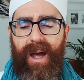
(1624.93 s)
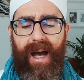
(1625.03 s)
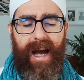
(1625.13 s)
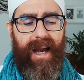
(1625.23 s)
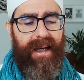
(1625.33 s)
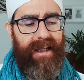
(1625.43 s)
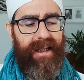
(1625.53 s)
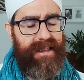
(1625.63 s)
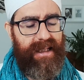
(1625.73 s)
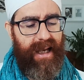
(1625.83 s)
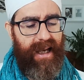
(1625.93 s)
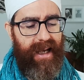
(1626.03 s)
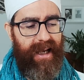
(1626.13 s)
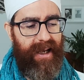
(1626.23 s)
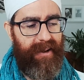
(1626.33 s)
And it's
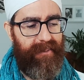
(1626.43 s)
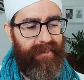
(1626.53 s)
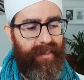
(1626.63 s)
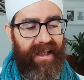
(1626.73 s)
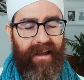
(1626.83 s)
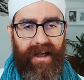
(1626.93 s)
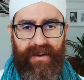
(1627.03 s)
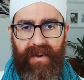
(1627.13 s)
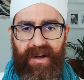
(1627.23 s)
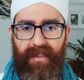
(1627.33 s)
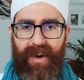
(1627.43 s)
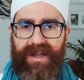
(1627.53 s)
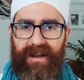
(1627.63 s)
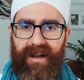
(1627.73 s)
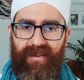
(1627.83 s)
making us very
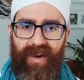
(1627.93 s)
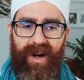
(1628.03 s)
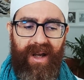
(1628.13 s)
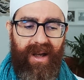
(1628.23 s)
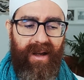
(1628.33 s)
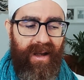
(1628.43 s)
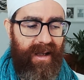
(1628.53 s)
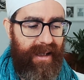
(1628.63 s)
present and very